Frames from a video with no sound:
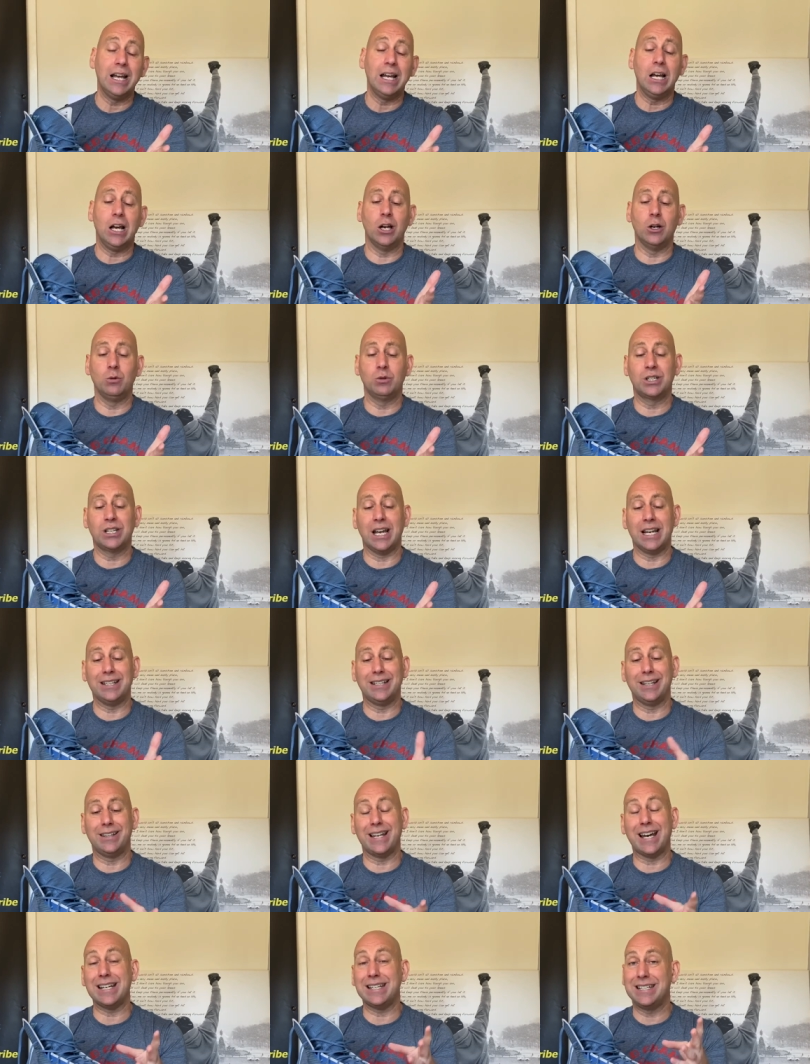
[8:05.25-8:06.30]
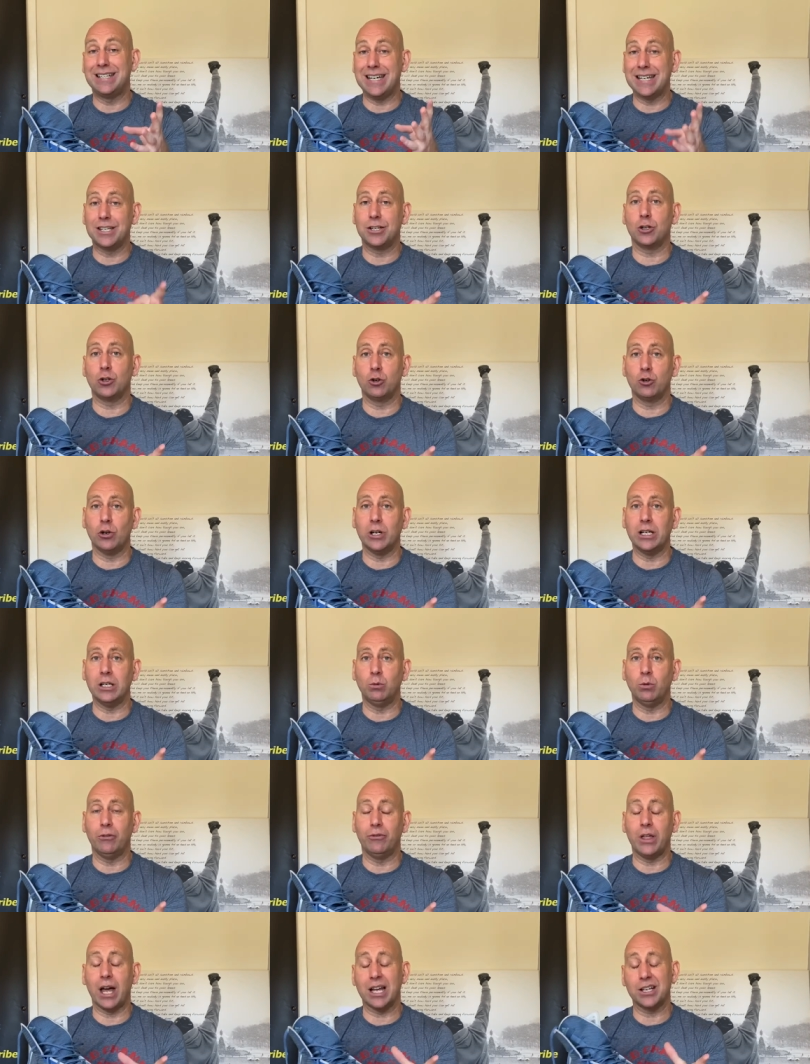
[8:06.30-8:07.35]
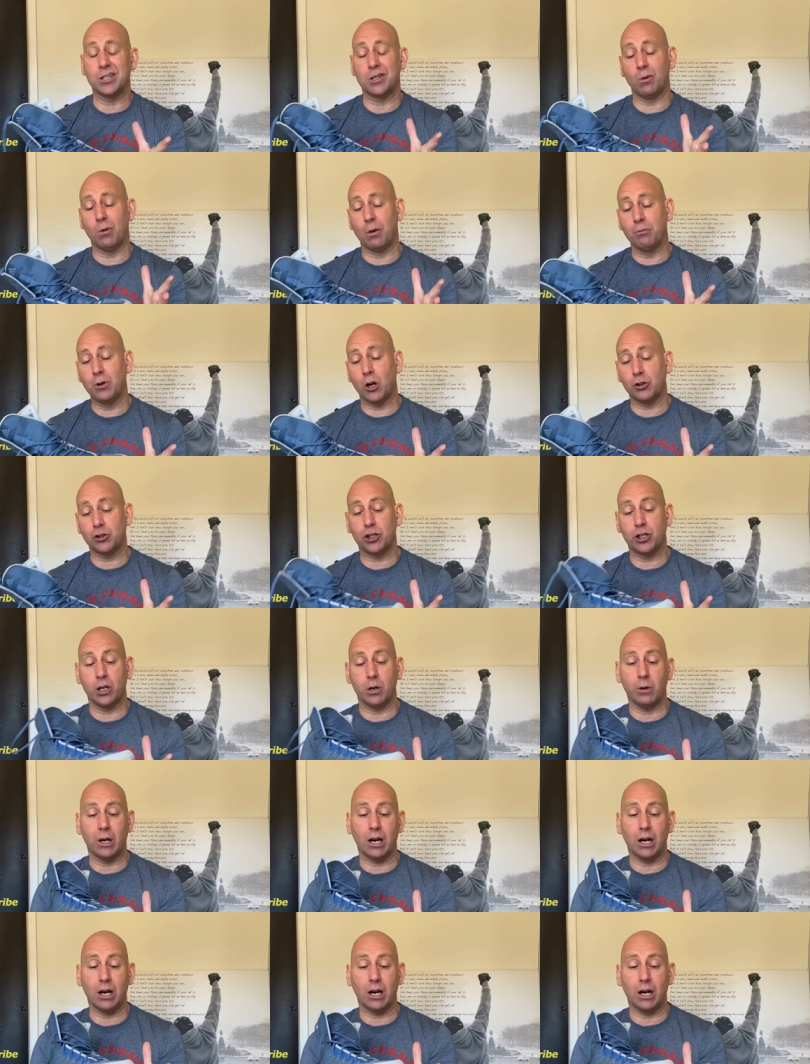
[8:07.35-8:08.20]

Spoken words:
who said that they disagreed with that. So I'm not sure.